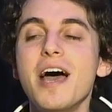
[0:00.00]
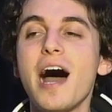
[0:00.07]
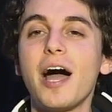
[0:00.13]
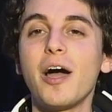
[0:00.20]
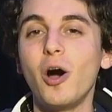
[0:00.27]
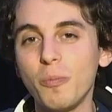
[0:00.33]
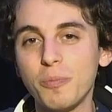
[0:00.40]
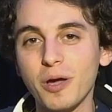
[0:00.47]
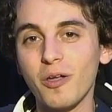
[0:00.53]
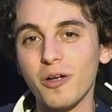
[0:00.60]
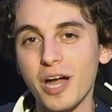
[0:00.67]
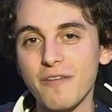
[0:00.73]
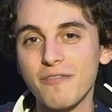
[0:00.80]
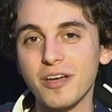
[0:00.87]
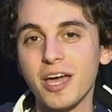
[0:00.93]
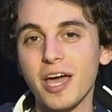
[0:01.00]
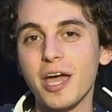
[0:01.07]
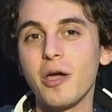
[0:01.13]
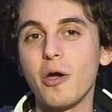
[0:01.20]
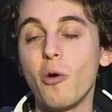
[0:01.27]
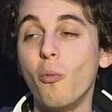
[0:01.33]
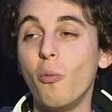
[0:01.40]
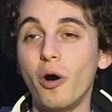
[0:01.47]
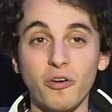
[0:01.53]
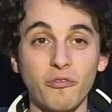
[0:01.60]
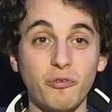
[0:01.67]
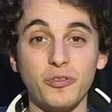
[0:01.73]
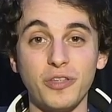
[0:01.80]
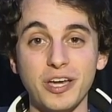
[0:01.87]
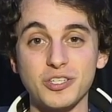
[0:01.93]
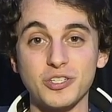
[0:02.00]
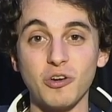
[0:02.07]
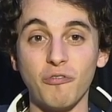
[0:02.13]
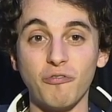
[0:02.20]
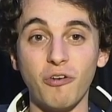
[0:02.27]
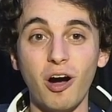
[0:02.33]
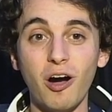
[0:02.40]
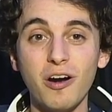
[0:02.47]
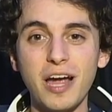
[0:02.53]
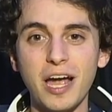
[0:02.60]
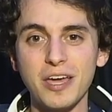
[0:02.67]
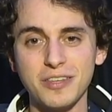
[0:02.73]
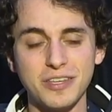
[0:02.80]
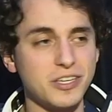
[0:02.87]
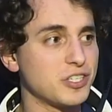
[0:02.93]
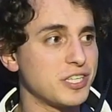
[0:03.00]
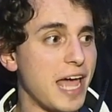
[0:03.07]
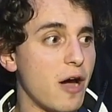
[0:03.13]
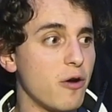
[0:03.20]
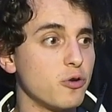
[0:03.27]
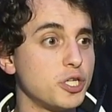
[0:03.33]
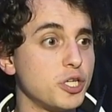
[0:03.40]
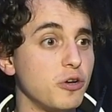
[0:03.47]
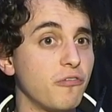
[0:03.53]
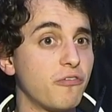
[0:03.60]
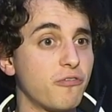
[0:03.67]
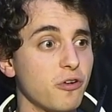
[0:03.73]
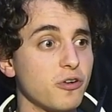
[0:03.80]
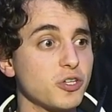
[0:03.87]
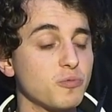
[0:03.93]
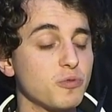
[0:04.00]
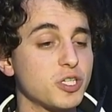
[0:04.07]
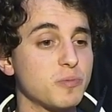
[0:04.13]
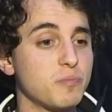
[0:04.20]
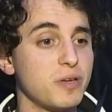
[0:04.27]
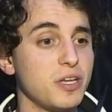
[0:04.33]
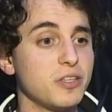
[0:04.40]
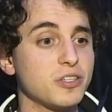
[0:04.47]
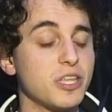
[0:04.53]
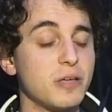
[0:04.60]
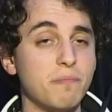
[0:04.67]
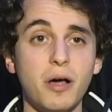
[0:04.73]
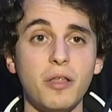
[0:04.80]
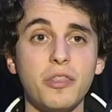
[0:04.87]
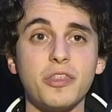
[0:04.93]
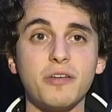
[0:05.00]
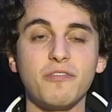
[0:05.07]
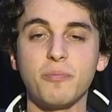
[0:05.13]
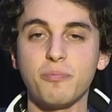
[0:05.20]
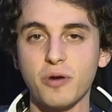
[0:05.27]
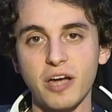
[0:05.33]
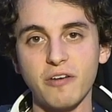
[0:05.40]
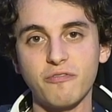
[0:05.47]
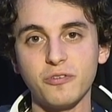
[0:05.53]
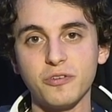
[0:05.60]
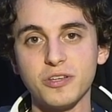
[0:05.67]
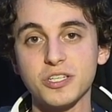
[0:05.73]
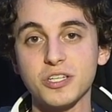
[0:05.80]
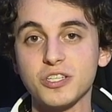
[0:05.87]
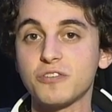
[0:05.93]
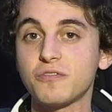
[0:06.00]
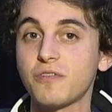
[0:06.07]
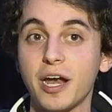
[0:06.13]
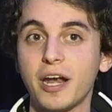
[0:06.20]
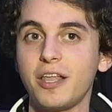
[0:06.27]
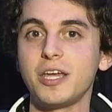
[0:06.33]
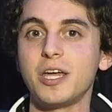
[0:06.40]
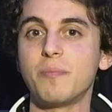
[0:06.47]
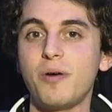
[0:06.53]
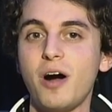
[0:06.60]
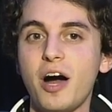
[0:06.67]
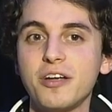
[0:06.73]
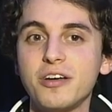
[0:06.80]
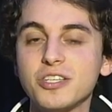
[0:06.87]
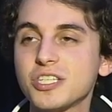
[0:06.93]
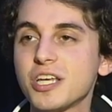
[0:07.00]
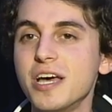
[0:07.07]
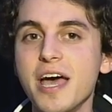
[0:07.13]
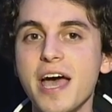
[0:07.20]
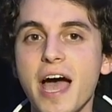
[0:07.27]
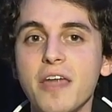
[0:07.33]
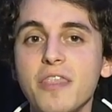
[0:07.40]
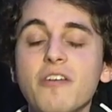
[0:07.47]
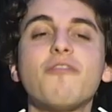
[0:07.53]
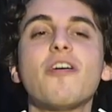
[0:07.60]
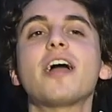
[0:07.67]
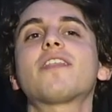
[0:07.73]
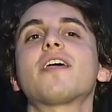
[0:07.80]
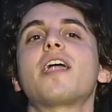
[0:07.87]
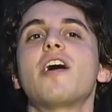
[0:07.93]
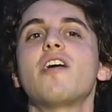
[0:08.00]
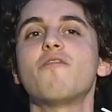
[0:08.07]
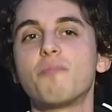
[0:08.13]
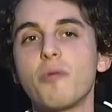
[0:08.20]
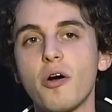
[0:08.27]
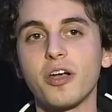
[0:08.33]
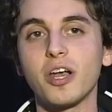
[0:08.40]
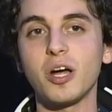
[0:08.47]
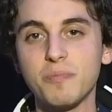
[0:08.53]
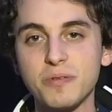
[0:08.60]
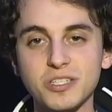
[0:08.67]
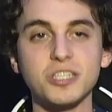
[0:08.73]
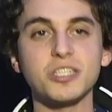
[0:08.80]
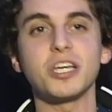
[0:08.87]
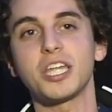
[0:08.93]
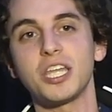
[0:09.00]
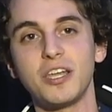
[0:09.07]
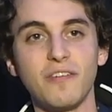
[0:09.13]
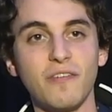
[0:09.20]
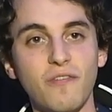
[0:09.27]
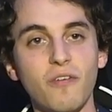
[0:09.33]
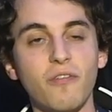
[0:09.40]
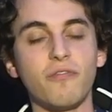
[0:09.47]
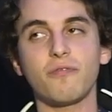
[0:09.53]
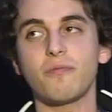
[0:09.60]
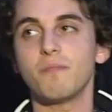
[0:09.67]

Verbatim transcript: I hope y'all are having a wonderful day so far. It is now June first, which means the month of the pridefulness is finally upon us, and the fact that I have brought it up is indicative of